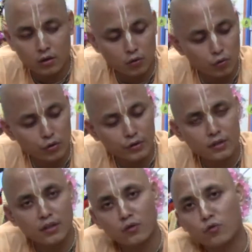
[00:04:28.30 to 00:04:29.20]
2
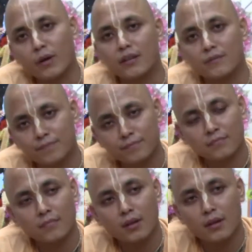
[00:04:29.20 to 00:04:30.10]
yours and 2 mine.
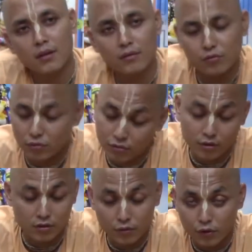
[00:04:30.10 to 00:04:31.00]
So
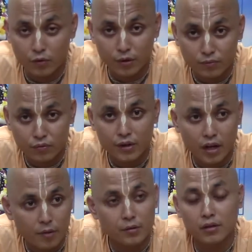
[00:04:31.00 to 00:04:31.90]
this devotee becomes very
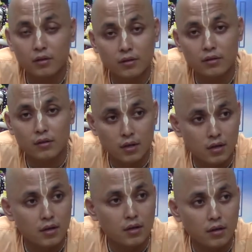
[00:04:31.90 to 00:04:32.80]
happy.
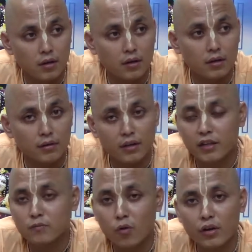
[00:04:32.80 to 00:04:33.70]
And the
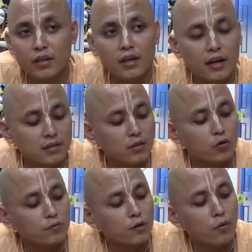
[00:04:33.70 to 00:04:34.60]
next morning, as he
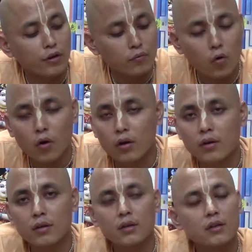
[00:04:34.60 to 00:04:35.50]
goes for the morning walk,
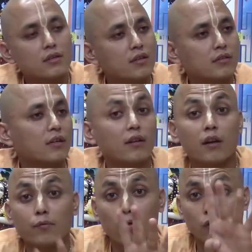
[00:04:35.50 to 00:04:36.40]
he sees that there are
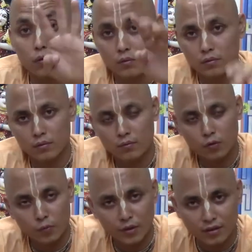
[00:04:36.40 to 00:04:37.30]
4
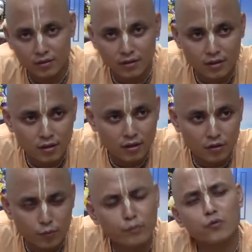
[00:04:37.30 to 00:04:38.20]
footprints.
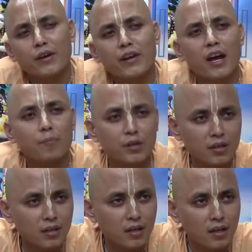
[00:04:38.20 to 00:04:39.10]
Becomes very
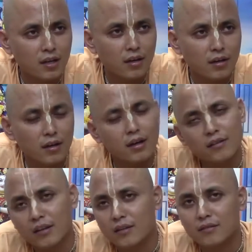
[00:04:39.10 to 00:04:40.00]
happy,
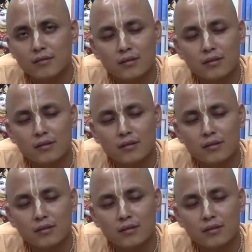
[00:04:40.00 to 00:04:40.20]
and then